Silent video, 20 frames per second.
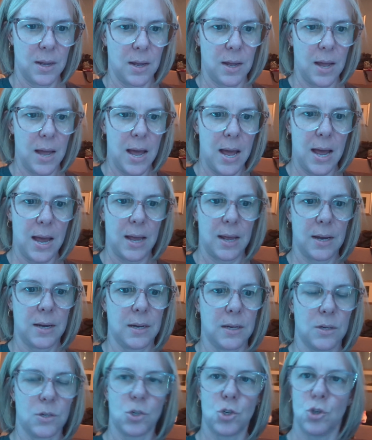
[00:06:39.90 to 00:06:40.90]

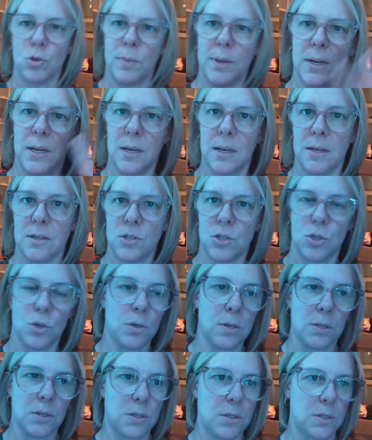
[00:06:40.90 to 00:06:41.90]
had too many
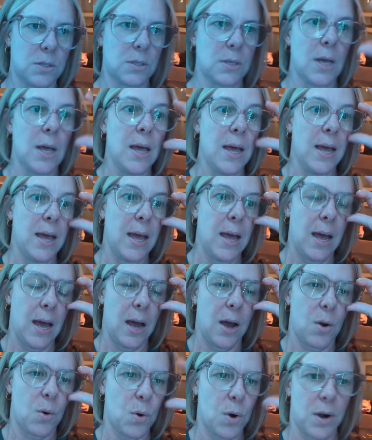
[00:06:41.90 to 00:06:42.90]
students
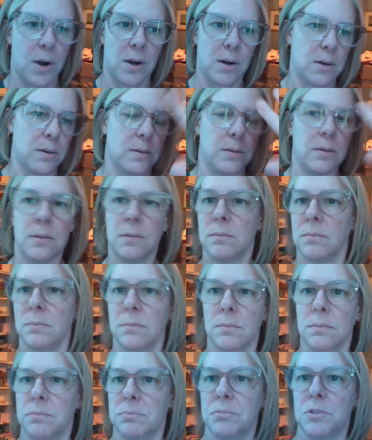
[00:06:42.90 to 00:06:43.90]
or
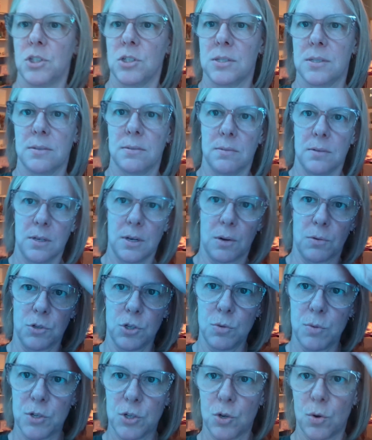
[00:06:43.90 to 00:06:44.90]
just,
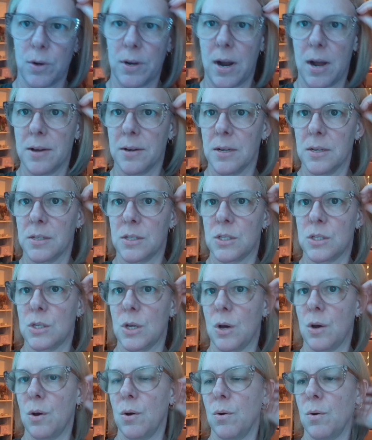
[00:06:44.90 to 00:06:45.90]
too much going on.
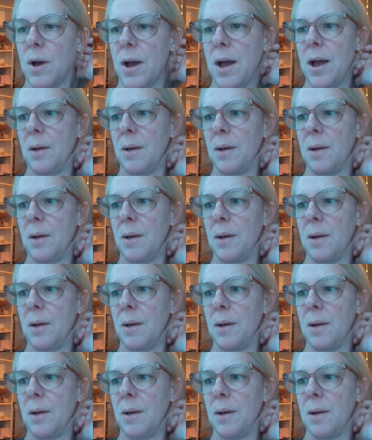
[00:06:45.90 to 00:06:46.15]
So